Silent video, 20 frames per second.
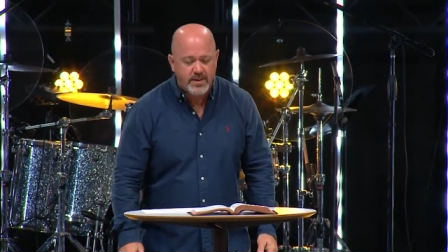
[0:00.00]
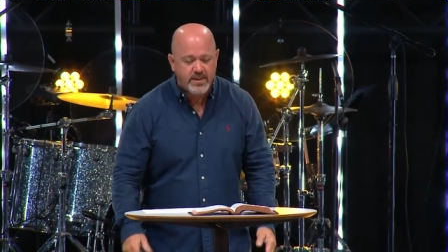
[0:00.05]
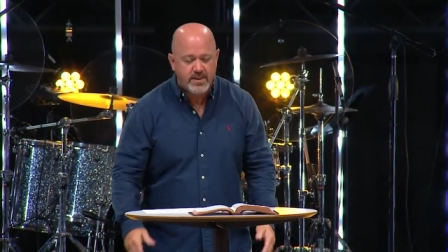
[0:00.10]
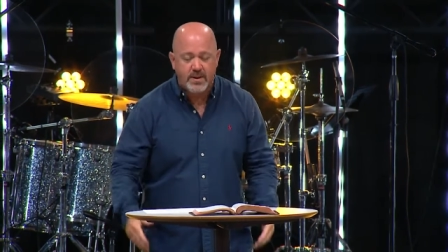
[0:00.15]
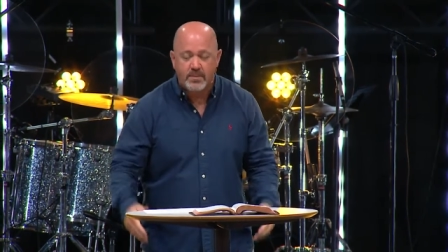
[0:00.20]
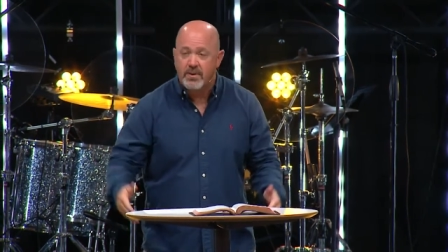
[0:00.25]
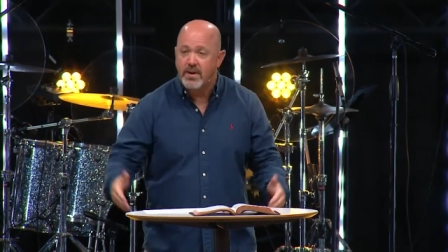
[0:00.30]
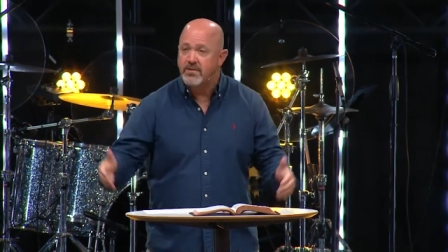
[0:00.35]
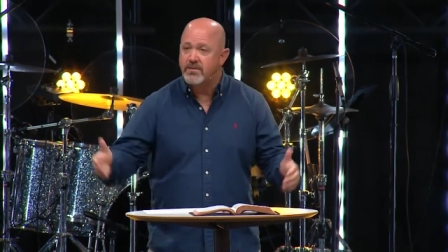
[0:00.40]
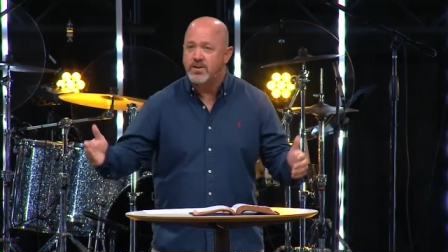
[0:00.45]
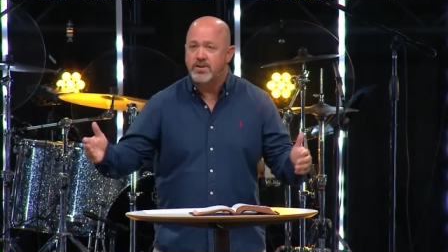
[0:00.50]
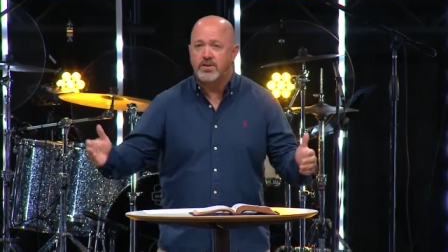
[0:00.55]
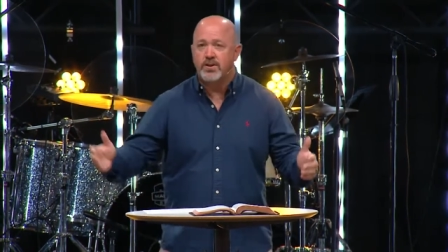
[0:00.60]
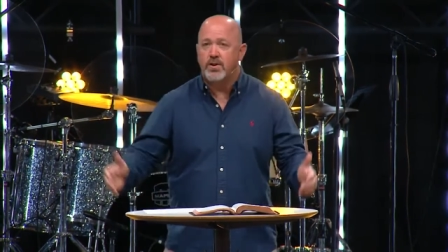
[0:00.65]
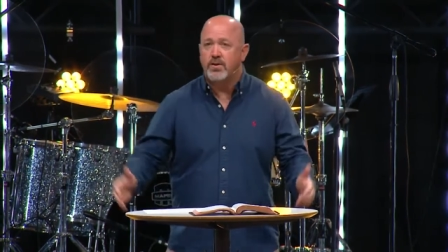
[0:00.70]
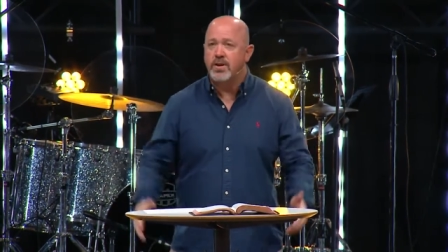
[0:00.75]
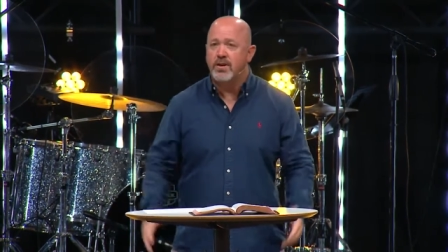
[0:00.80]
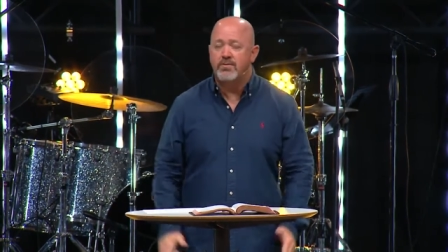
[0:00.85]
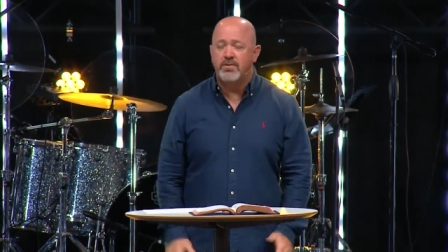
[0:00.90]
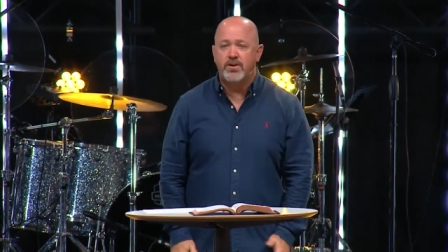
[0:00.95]
some of us
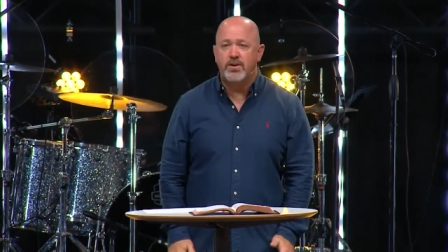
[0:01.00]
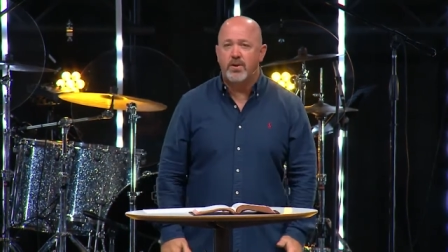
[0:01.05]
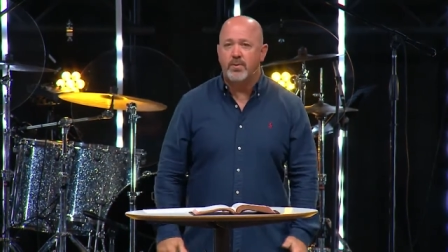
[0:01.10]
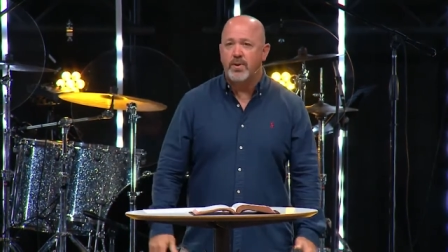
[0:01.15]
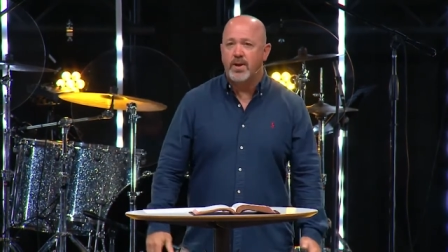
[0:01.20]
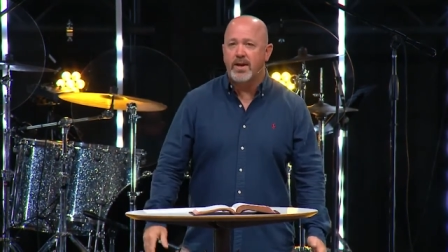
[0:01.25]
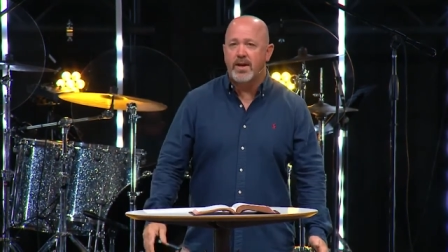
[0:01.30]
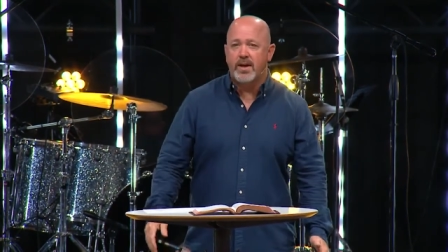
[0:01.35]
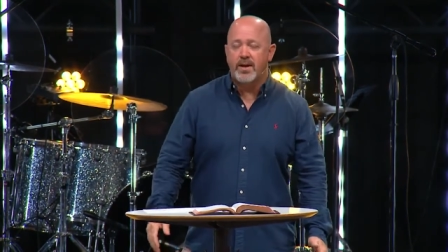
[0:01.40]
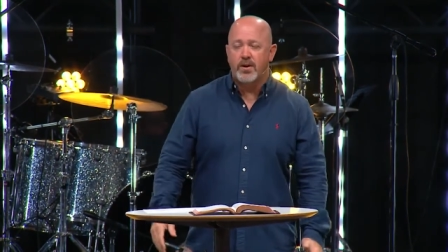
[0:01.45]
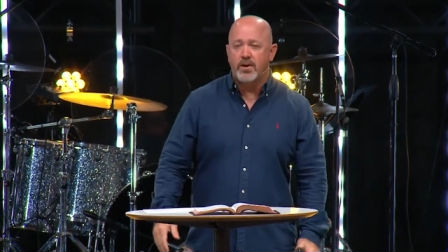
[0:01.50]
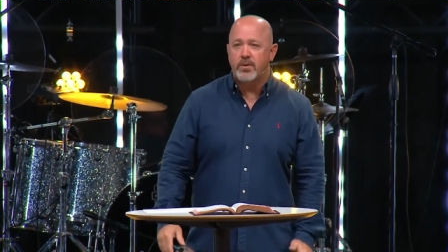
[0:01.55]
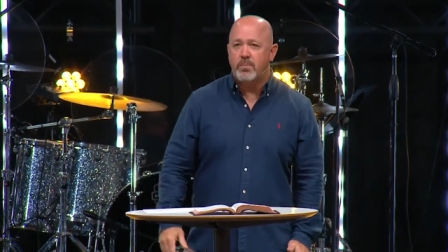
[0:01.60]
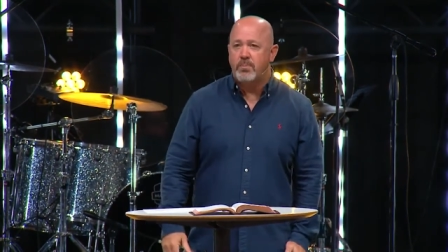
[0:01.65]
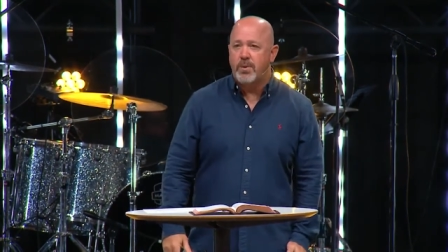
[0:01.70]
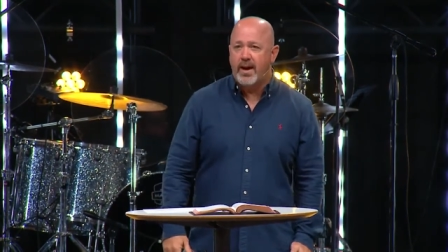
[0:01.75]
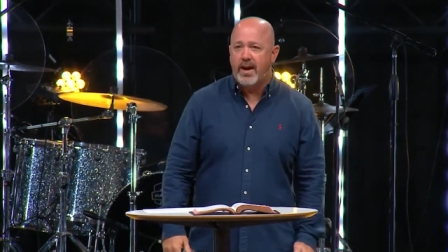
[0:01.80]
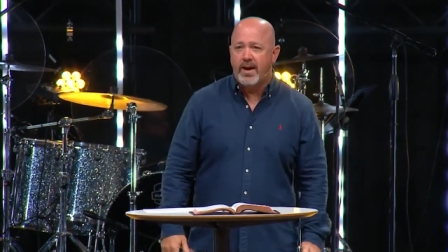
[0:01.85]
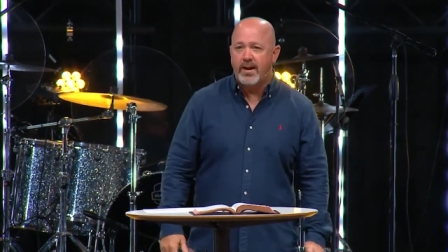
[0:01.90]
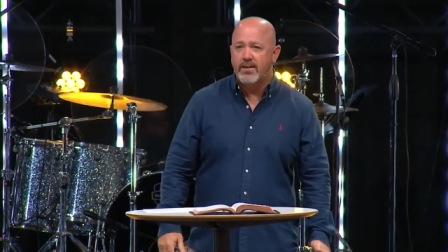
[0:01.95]
don't even know when to go to
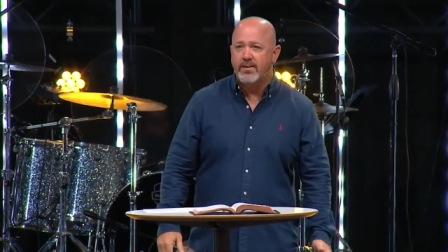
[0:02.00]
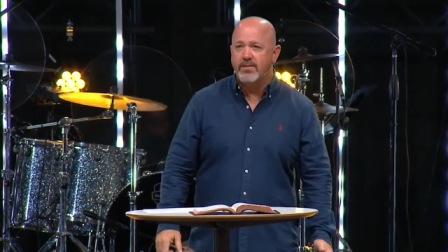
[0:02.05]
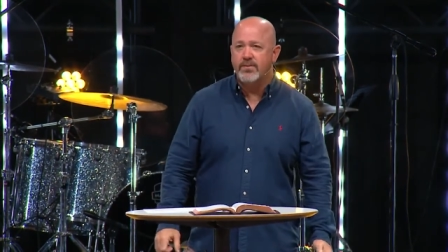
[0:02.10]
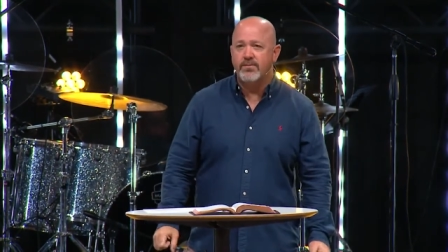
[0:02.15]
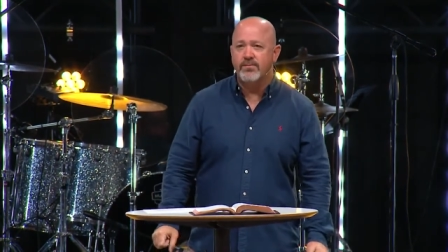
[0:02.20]
bed.